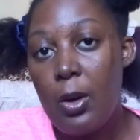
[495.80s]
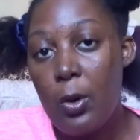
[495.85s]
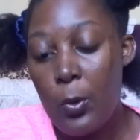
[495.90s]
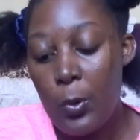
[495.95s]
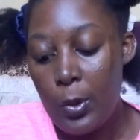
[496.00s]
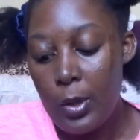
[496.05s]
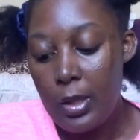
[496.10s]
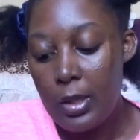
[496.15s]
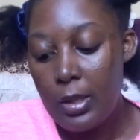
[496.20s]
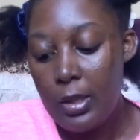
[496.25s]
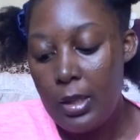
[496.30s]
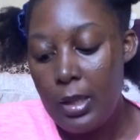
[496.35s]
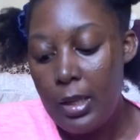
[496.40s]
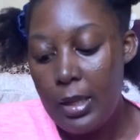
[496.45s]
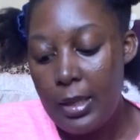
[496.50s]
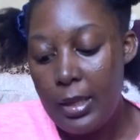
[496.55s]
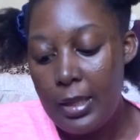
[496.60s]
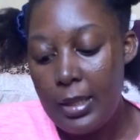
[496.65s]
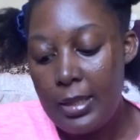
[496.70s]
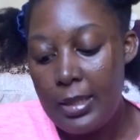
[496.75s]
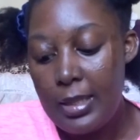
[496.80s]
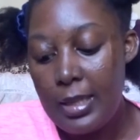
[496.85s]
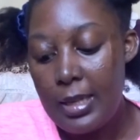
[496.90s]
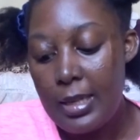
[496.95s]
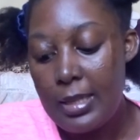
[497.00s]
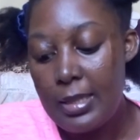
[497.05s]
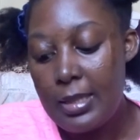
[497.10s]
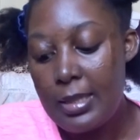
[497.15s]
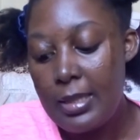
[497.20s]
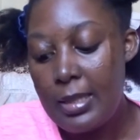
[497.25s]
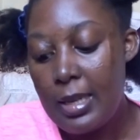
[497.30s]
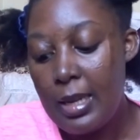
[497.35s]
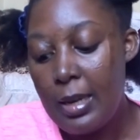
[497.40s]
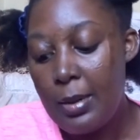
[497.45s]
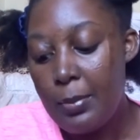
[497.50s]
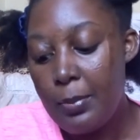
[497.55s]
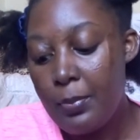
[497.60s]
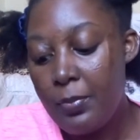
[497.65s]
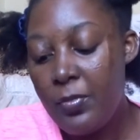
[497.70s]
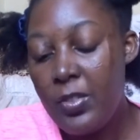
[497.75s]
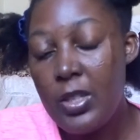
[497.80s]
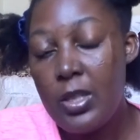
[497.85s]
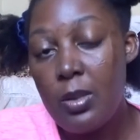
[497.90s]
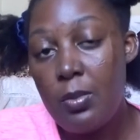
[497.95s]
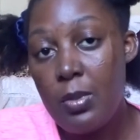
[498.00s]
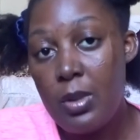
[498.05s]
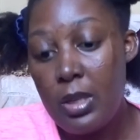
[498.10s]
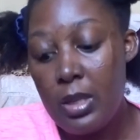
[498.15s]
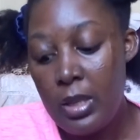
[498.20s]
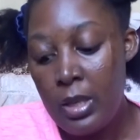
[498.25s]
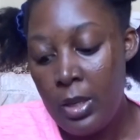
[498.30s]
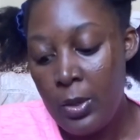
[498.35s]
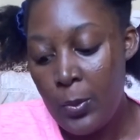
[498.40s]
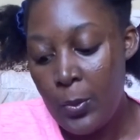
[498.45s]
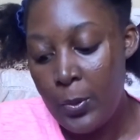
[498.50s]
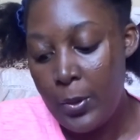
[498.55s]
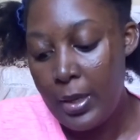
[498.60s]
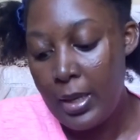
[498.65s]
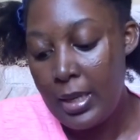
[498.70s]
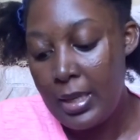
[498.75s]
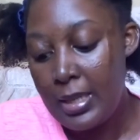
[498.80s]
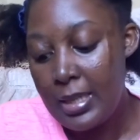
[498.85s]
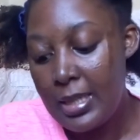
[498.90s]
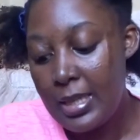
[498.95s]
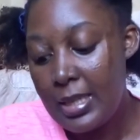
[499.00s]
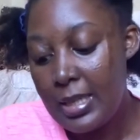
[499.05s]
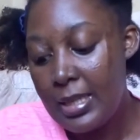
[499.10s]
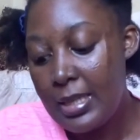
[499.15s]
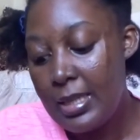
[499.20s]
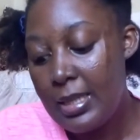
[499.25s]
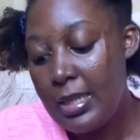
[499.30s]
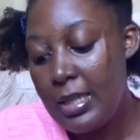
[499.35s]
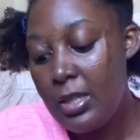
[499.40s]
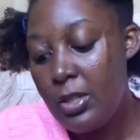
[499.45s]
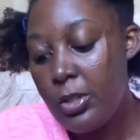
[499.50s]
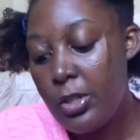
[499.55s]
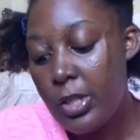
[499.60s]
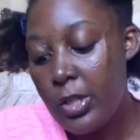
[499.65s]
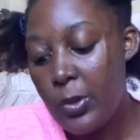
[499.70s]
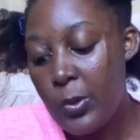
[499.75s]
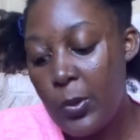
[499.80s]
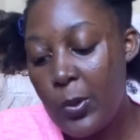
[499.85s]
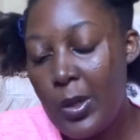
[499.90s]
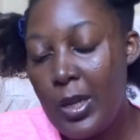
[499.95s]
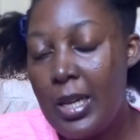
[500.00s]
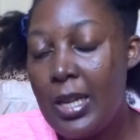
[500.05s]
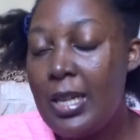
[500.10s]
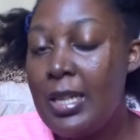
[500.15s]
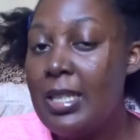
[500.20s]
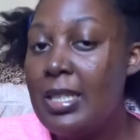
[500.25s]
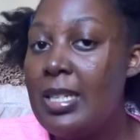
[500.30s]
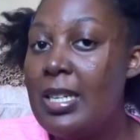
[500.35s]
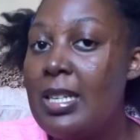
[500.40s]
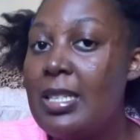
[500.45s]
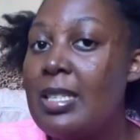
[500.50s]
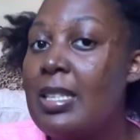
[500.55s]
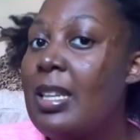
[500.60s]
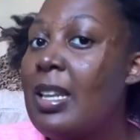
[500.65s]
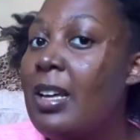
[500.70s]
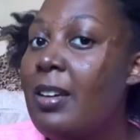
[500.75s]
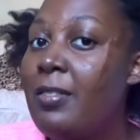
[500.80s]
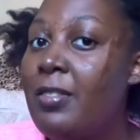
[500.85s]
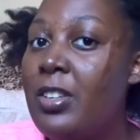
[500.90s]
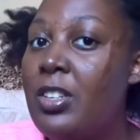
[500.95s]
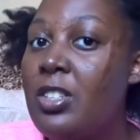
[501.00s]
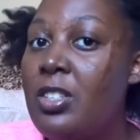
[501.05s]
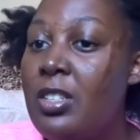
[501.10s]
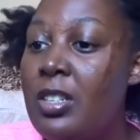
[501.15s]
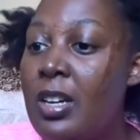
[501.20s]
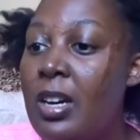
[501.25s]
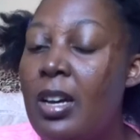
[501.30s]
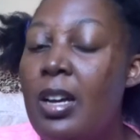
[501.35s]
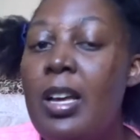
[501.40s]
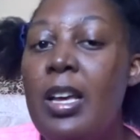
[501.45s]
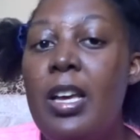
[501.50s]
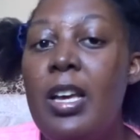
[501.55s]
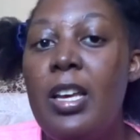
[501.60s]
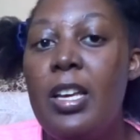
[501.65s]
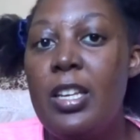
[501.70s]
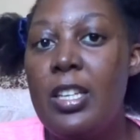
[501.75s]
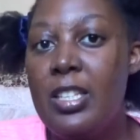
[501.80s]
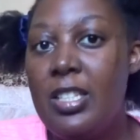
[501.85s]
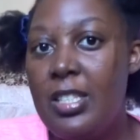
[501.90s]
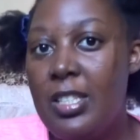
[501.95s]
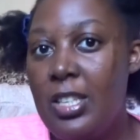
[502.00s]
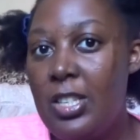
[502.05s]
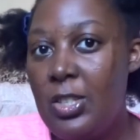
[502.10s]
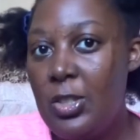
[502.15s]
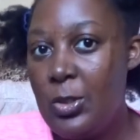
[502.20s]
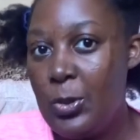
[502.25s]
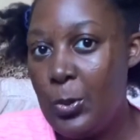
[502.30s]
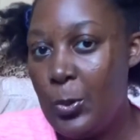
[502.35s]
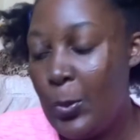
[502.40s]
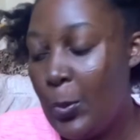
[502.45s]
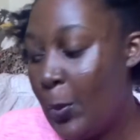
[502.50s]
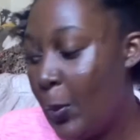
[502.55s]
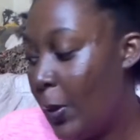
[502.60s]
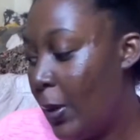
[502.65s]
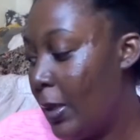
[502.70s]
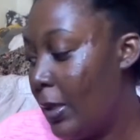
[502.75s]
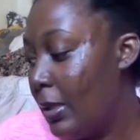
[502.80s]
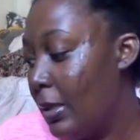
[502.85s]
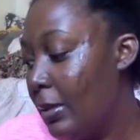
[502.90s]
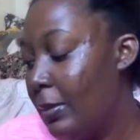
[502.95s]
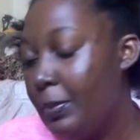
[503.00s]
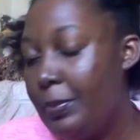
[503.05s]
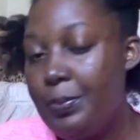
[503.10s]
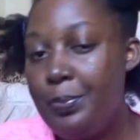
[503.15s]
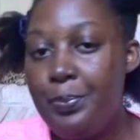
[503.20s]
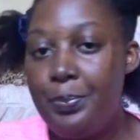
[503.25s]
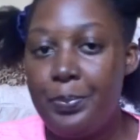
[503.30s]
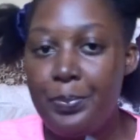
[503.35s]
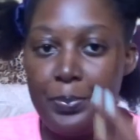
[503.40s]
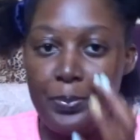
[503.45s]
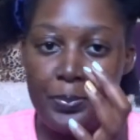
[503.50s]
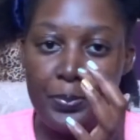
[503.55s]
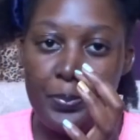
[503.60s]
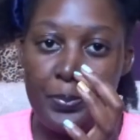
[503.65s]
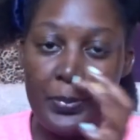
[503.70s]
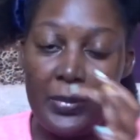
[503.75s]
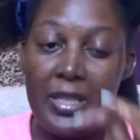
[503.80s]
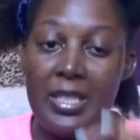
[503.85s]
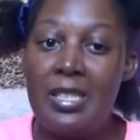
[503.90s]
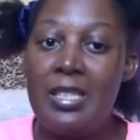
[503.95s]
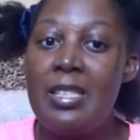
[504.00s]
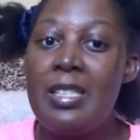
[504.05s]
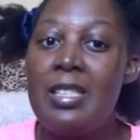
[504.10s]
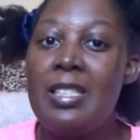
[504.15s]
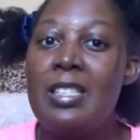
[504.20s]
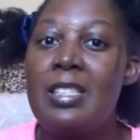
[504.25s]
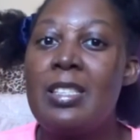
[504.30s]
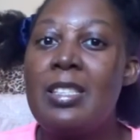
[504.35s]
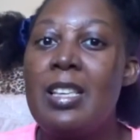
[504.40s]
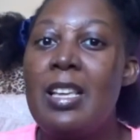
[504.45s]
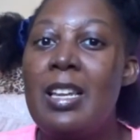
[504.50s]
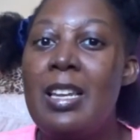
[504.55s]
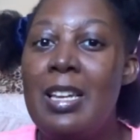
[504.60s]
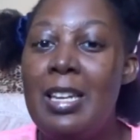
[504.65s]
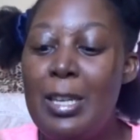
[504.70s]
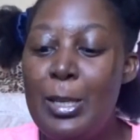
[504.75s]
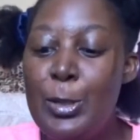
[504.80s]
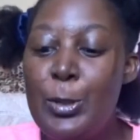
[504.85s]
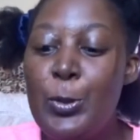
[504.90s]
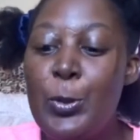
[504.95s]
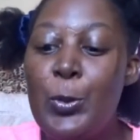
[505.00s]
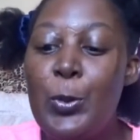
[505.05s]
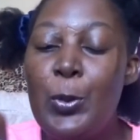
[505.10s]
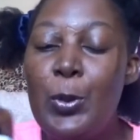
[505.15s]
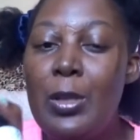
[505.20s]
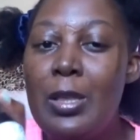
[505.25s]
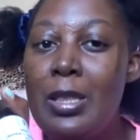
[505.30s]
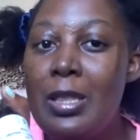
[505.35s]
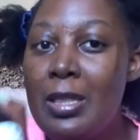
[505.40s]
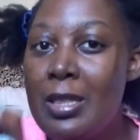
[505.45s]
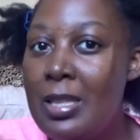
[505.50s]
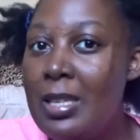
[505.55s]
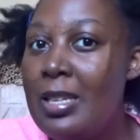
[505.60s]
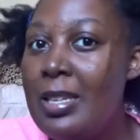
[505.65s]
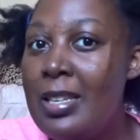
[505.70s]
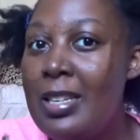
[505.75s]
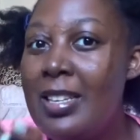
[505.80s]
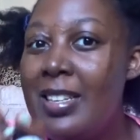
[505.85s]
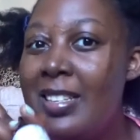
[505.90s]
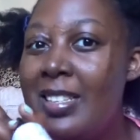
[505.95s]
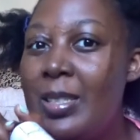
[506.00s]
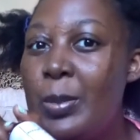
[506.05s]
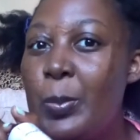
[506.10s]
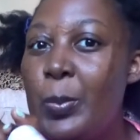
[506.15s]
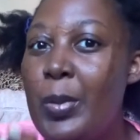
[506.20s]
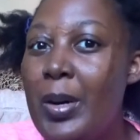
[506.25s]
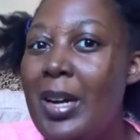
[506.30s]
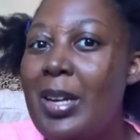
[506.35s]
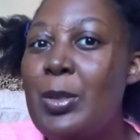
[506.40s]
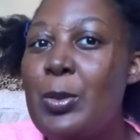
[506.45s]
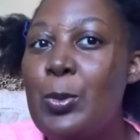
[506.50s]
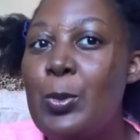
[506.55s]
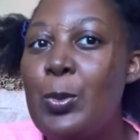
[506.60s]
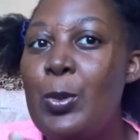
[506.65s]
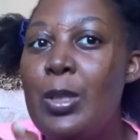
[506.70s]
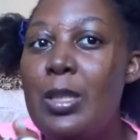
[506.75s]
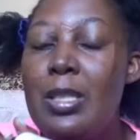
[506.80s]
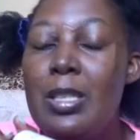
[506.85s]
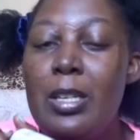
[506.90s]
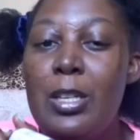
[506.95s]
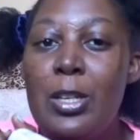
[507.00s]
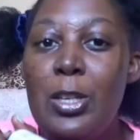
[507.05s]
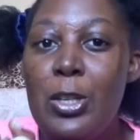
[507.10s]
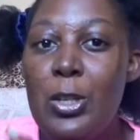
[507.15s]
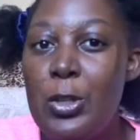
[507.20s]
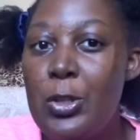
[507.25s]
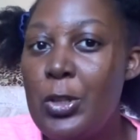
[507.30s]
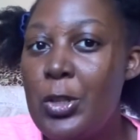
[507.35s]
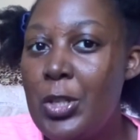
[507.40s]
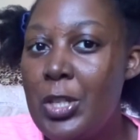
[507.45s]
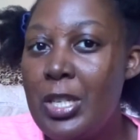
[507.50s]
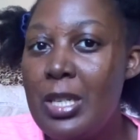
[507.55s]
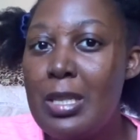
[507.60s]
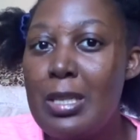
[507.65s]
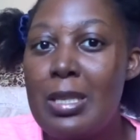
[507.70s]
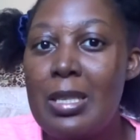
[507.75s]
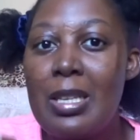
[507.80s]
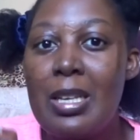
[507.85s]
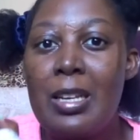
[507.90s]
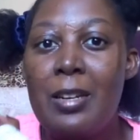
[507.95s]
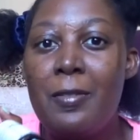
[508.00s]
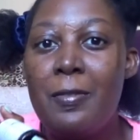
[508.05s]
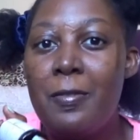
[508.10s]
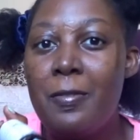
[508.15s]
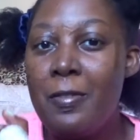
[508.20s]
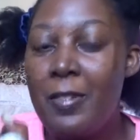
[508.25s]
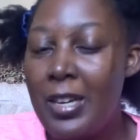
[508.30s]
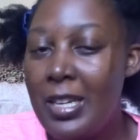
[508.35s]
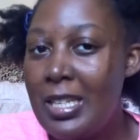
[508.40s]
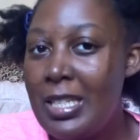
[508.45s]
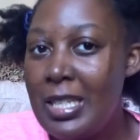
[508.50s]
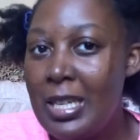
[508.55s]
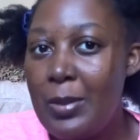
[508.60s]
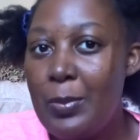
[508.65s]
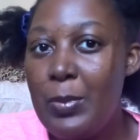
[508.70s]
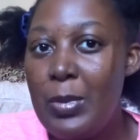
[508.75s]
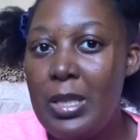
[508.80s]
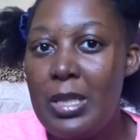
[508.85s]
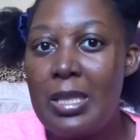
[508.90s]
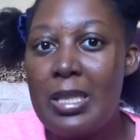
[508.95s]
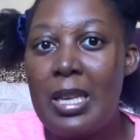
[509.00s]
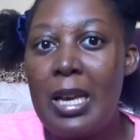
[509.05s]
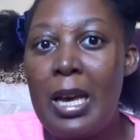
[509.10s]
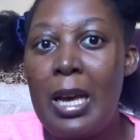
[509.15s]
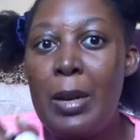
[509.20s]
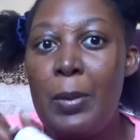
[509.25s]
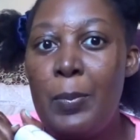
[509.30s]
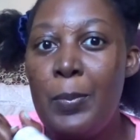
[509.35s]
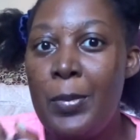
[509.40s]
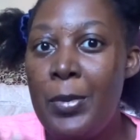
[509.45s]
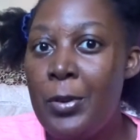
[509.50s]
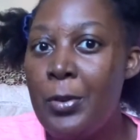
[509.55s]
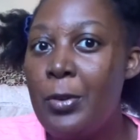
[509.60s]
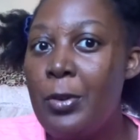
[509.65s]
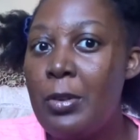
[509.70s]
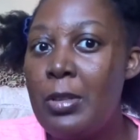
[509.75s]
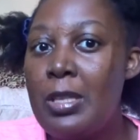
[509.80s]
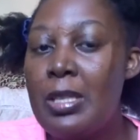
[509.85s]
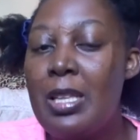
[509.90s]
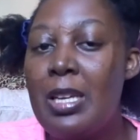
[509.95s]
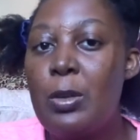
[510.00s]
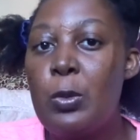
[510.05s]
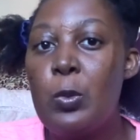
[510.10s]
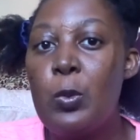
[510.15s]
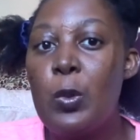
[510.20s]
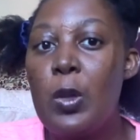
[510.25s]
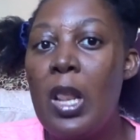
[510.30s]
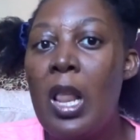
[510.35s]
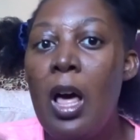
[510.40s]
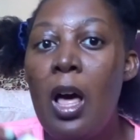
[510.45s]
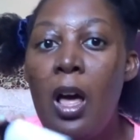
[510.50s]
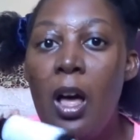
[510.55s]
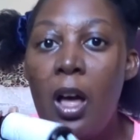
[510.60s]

oil, it has vitamin E oil, it has tea tree oil, and it has lavender essential oil. This little thing is packed with nutrients and vitamins and minerals that will